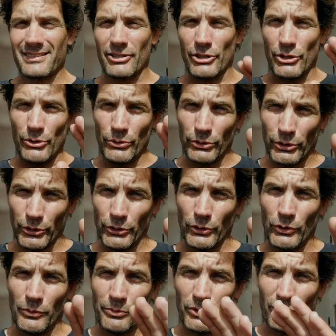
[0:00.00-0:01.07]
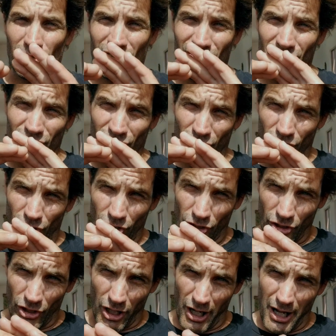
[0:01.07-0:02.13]
YouTube does
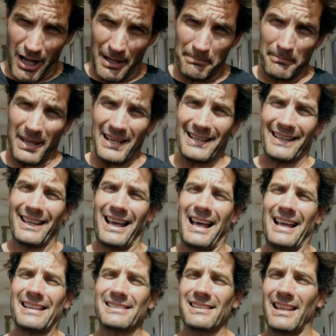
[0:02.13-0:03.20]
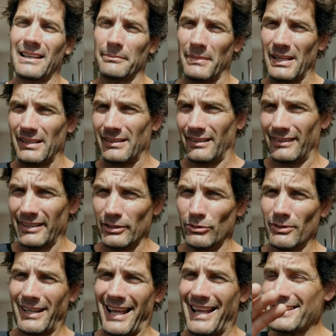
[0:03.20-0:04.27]
not make guys like me, the little
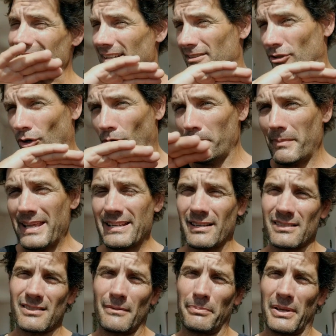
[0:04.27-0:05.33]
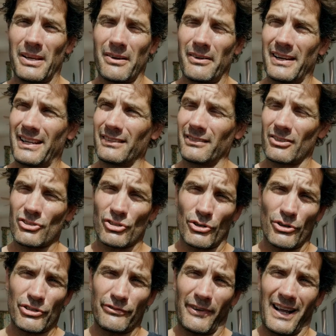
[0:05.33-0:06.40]
guys. They don't make us appear in the
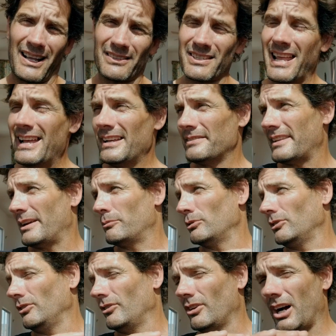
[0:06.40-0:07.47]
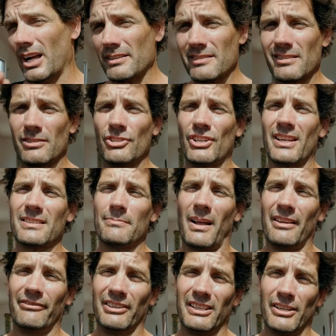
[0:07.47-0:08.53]
search files. They will not suggest my
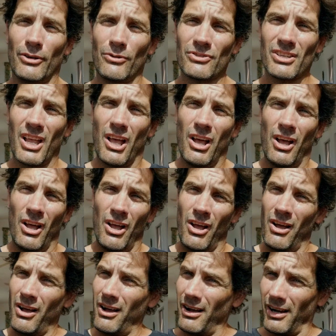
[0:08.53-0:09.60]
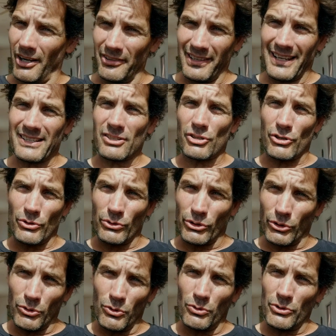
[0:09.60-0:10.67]
videos unless
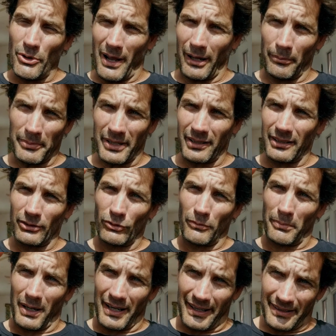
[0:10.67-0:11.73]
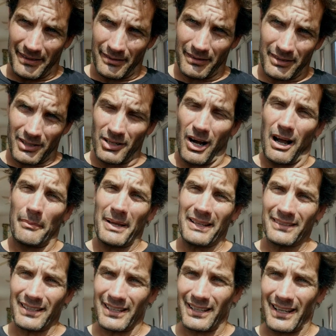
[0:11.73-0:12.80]
you help me a little by
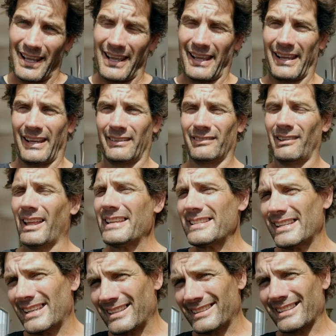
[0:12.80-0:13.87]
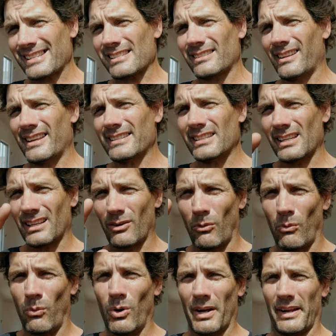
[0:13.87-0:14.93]
commenting and liking, disliking,
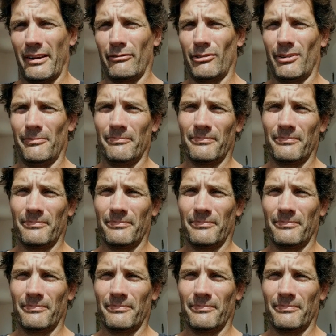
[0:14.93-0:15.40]
whatever.